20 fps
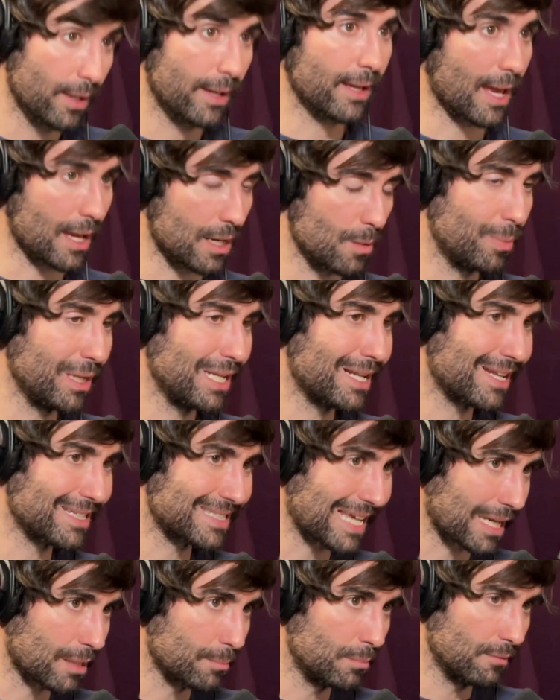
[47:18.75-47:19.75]
Again, being an
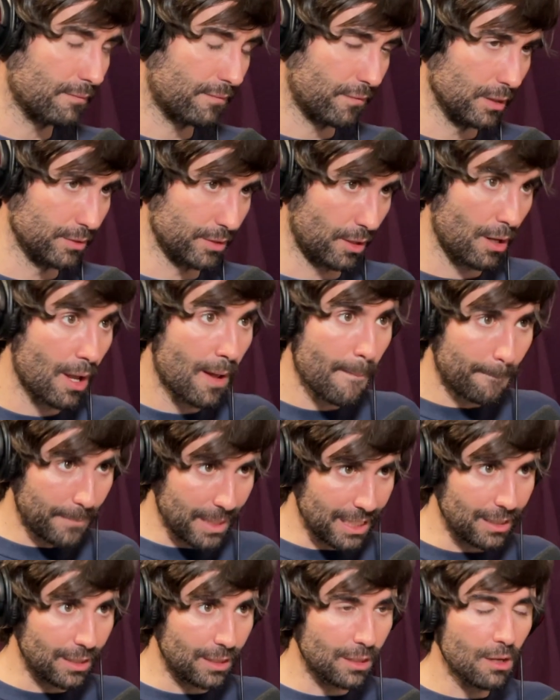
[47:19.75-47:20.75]
attacking midfielder,
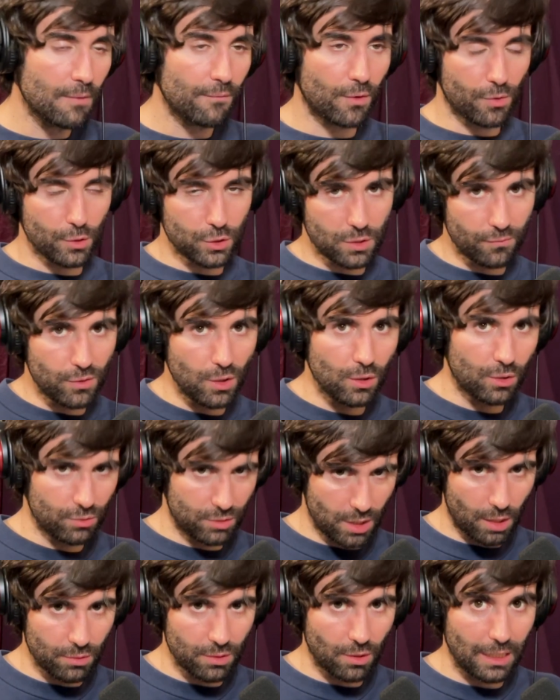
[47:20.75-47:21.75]
meaning, for those of you who
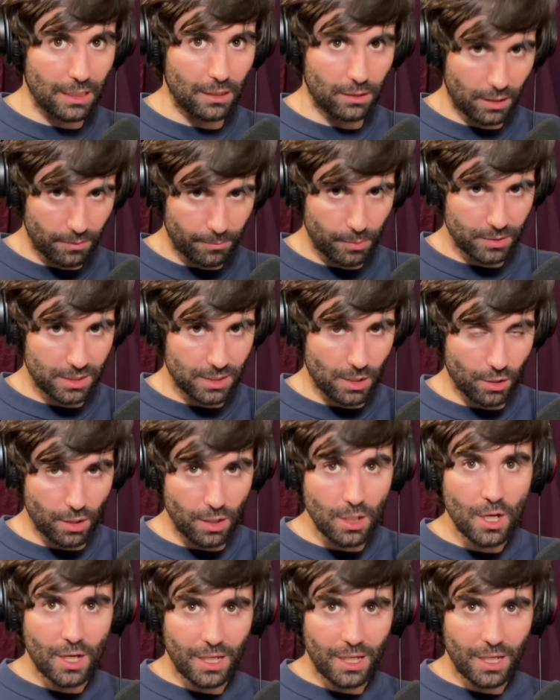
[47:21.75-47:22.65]
don't know a lot about soccer,